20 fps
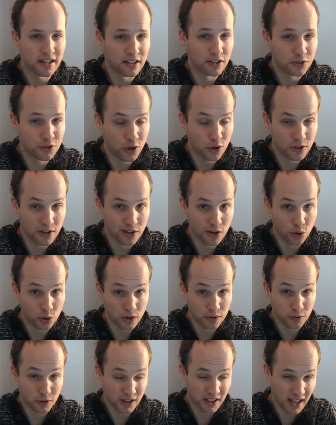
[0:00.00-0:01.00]
and turn the
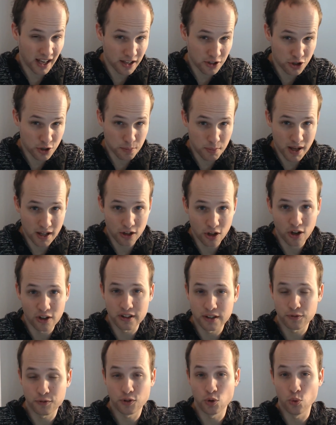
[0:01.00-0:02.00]
notification bell on
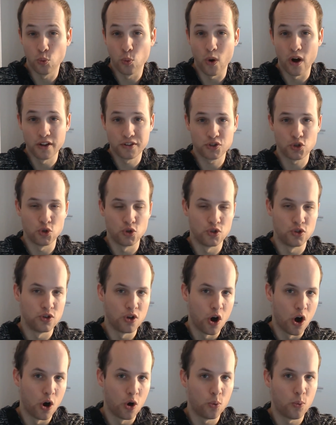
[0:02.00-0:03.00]
if you want to
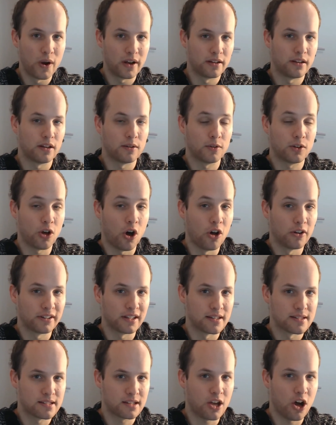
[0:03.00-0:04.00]
know when the
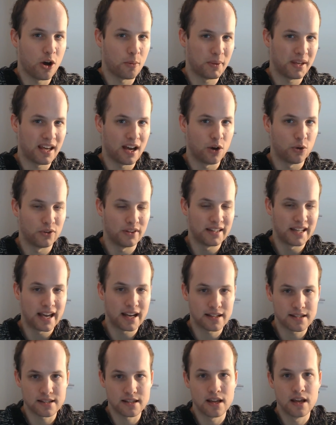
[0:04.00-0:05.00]
content's coming out
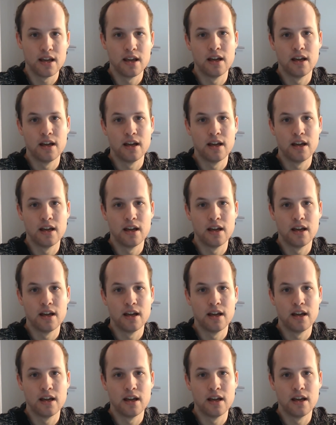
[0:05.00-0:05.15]
next.